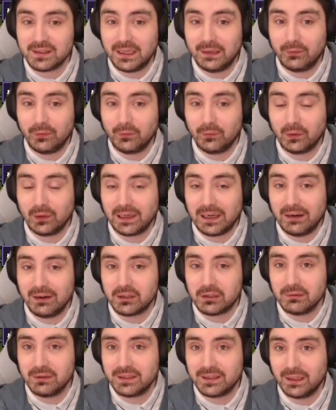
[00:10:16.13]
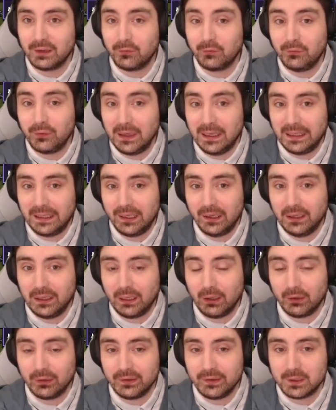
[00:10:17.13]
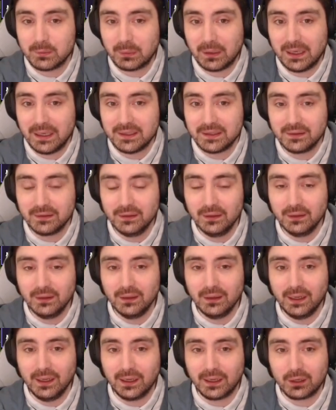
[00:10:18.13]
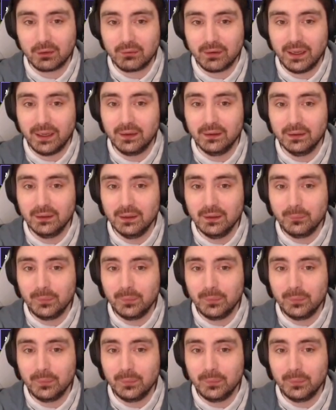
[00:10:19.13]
saving for a characteristic fairly early on in this player's career,